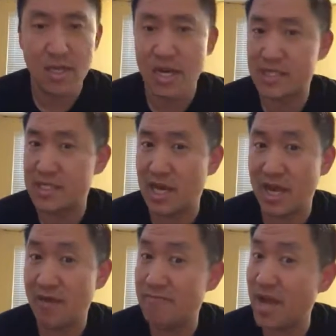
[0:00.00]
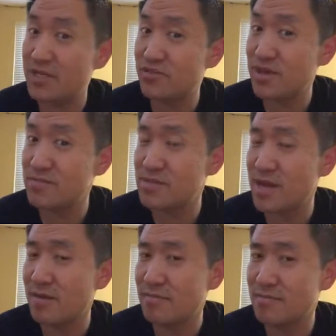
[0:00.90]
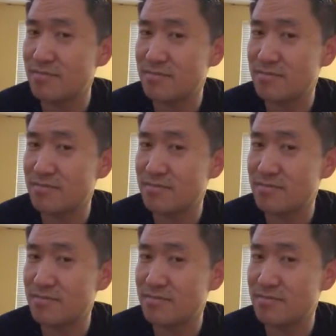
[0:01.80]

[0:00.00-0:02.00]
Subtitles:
Let's not have bad dreams now.